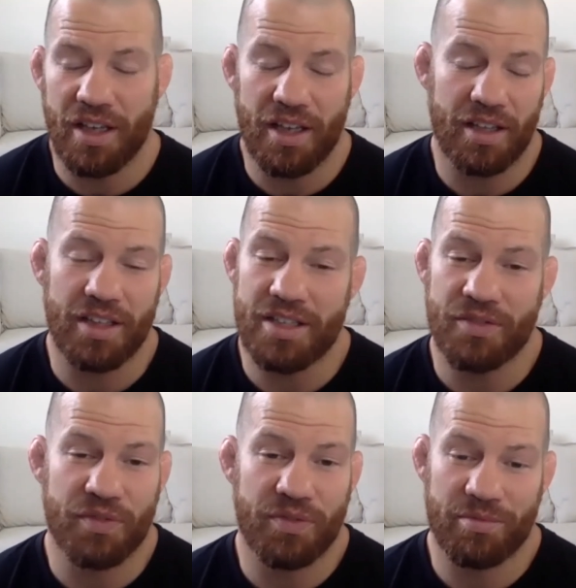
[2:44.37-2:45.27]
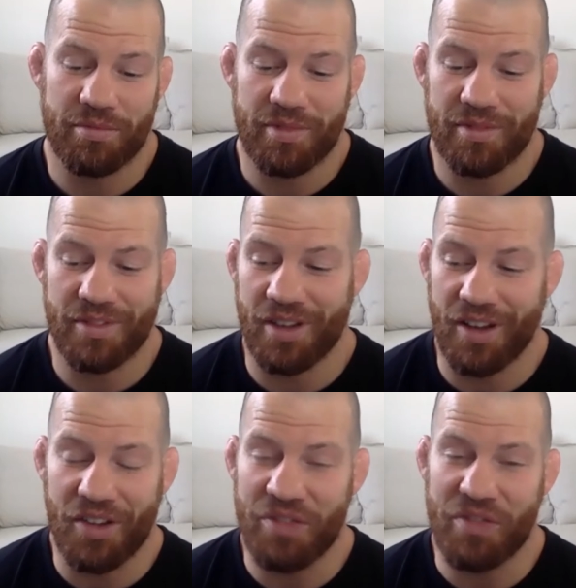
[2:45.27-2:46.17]
at least
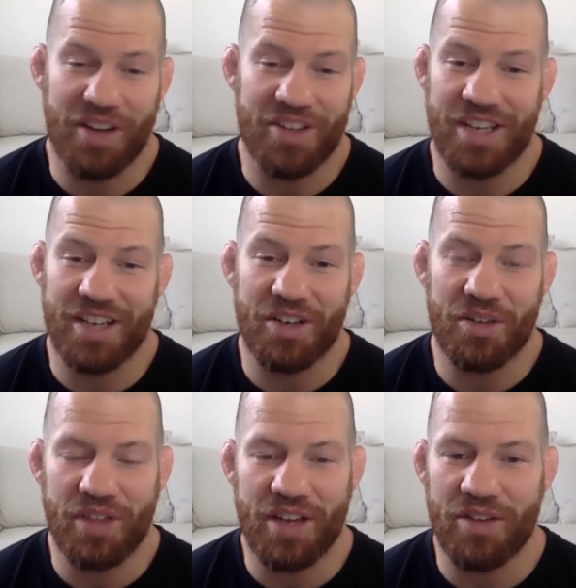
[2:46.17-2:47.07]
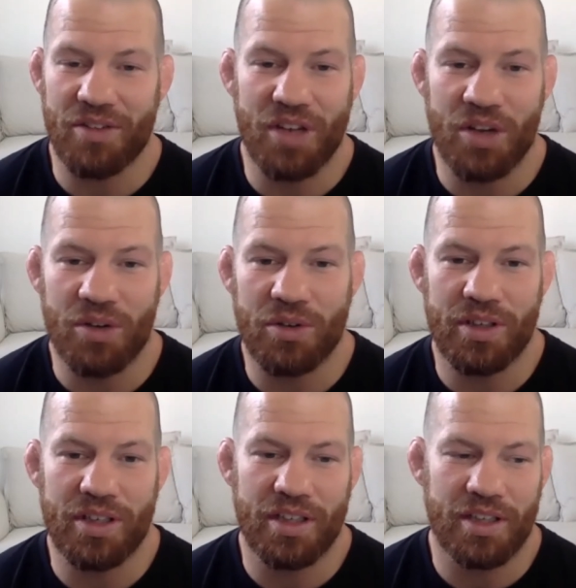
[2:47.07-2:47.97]
all the fighters I know, they don't
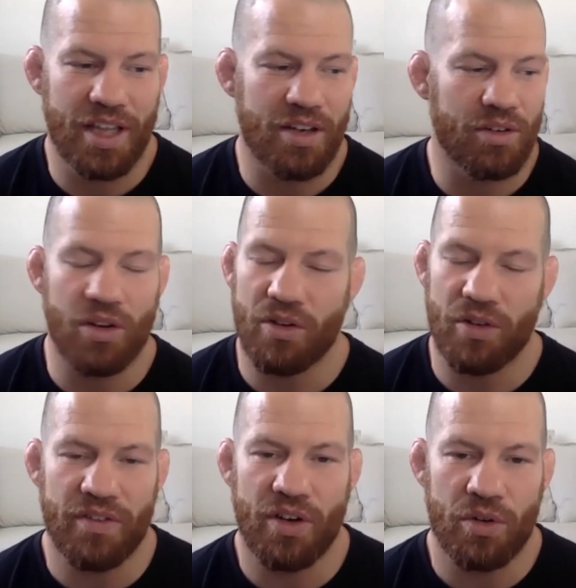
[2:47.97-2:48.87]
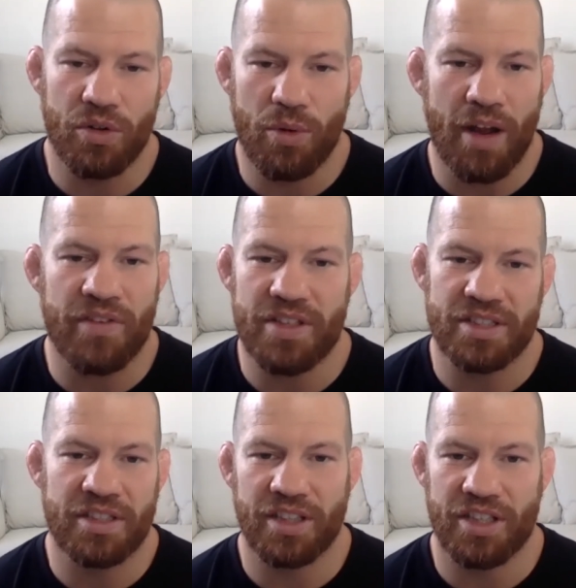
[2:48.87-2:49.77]
know even know who the ref is
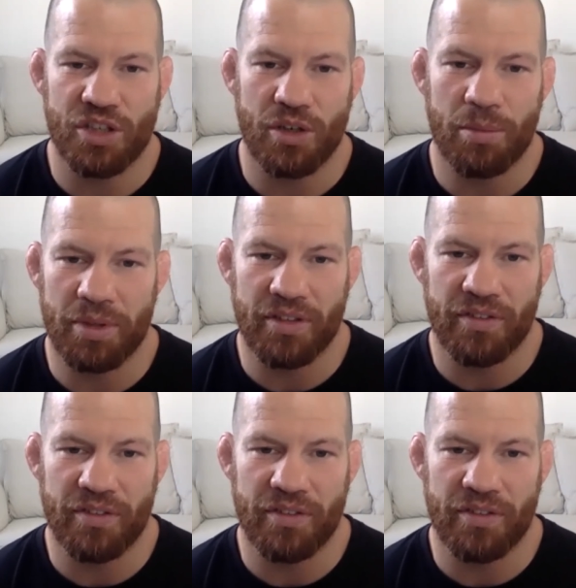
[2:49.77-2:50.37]
until they show up at the